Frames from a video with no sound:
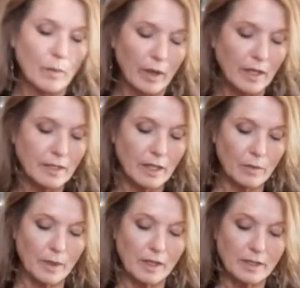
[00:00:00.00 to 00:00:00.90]
what I did
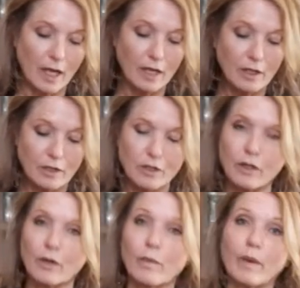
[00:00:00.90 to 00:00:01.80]
was I just
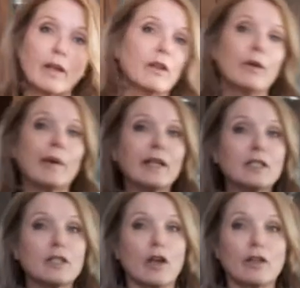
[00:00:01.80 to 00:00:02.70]
took regular
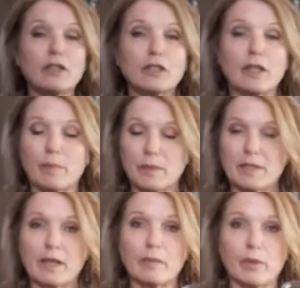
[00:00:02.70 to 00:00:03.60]
white chocolate chips
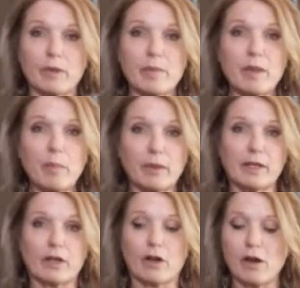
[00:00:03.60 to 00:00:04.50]
and I put them in the
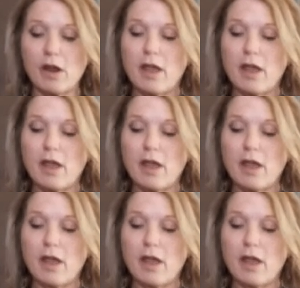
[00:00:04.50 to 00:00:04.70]
blender